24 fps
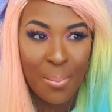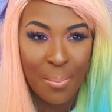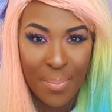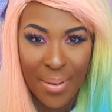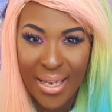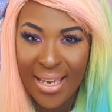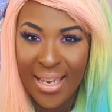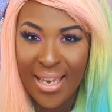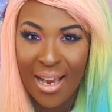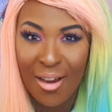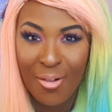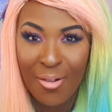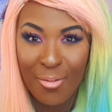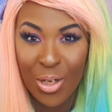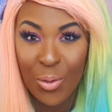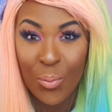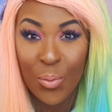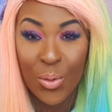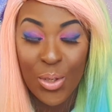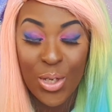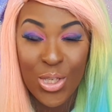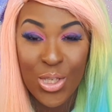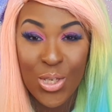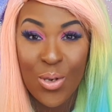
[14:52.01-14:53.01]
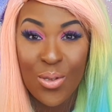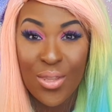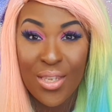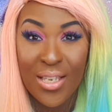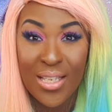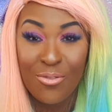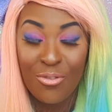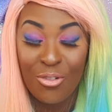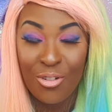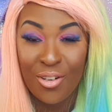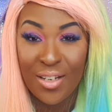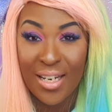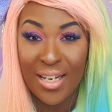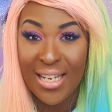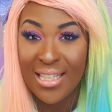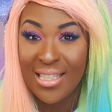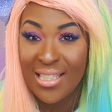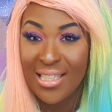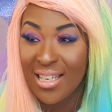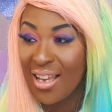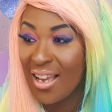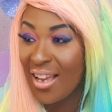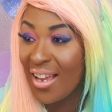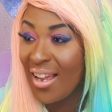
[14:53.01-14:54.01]
B, I really want to do this for
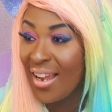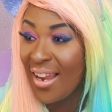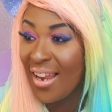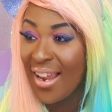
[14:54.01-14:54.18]
Anita.